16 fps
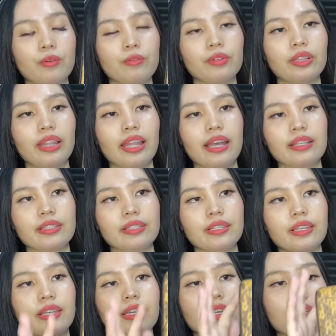
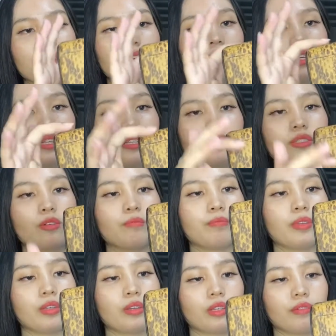classy, so
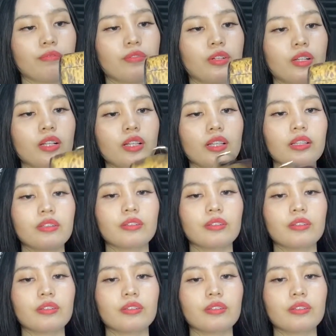beautiful.